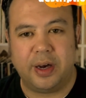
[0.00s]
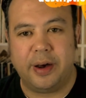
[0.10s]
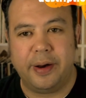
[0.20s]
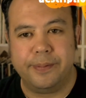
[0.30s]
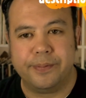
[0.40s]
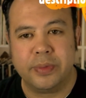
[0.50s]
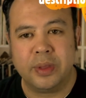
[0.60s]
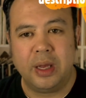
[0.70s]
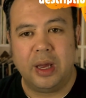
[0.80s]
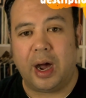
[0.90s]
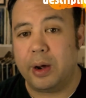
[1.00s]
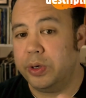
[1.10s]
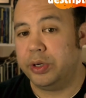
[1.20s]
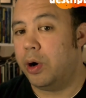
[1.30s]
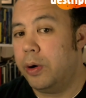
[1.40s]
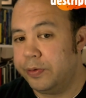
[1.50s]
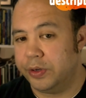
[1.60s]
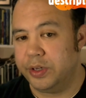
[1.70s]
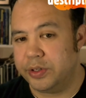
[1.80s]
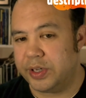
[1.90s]
I wouldn't
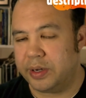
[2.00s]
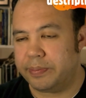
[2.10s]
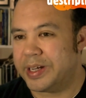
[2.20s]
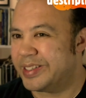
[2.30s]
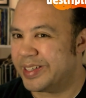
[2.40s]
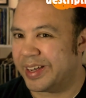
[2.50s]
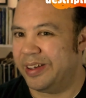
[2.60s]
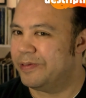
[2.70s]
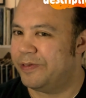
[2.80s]
overuse it because it can